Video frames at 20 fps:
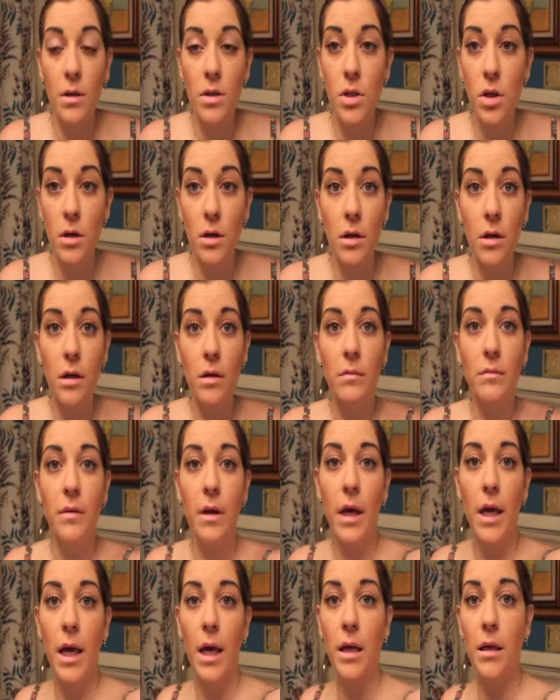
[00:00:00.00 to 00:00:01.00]
turn it on
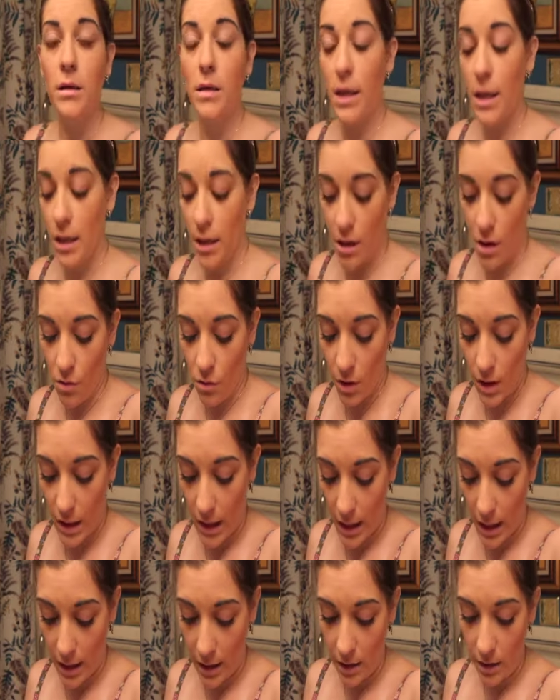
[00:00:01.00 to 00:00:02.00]
and get it going,
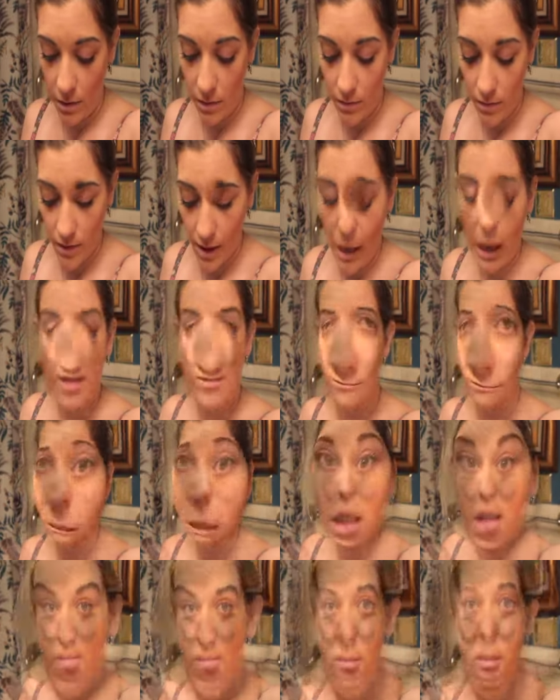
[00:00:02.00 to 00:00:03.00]
and that's
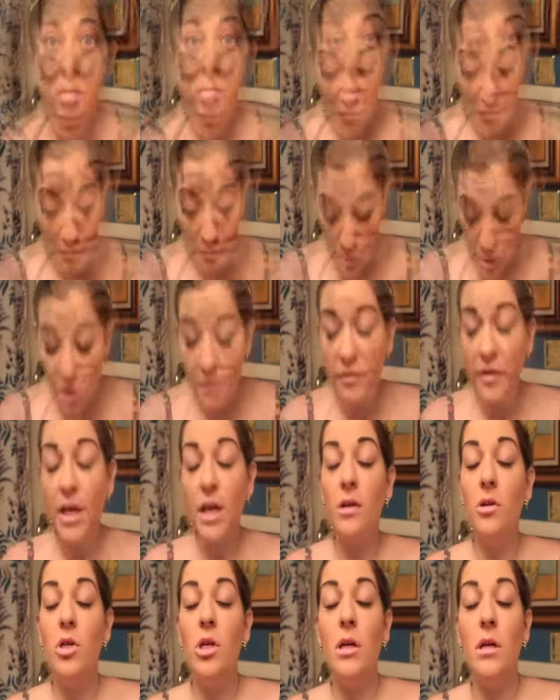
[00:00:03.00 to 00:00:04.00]
going to keep the
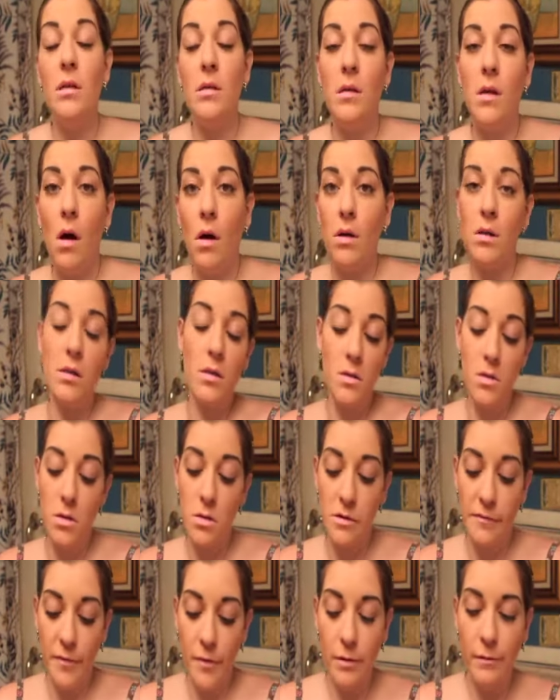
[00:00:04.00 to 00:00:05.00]
purification. Is also
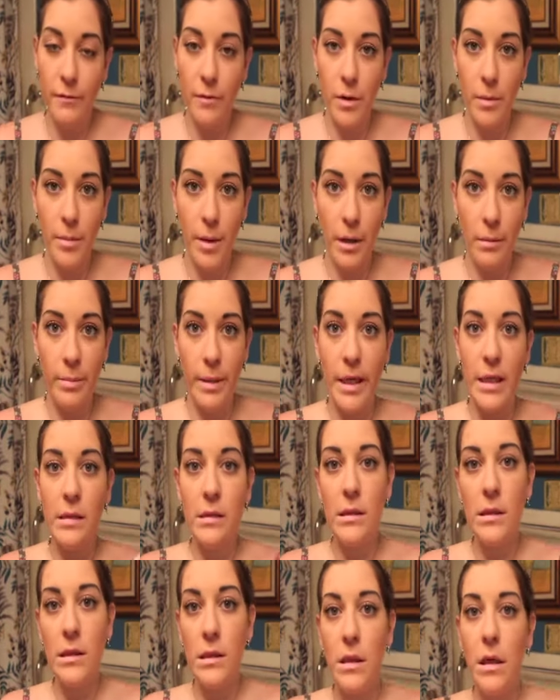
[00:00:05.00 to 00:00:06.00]
useful for bug
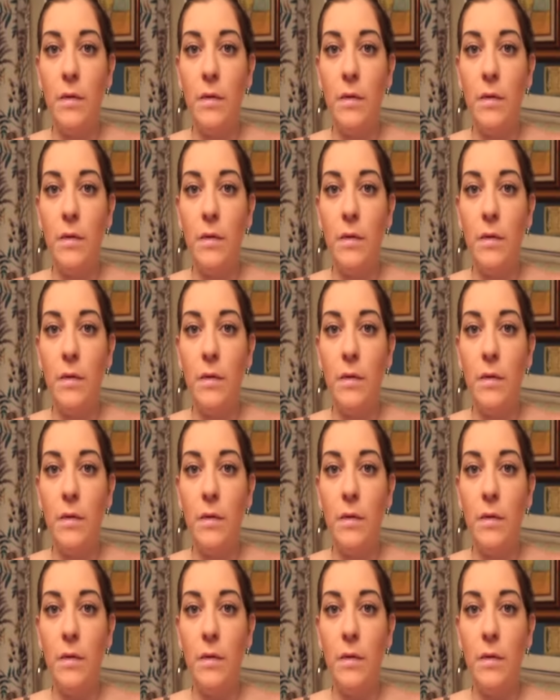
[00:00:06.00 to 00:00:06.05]
bites.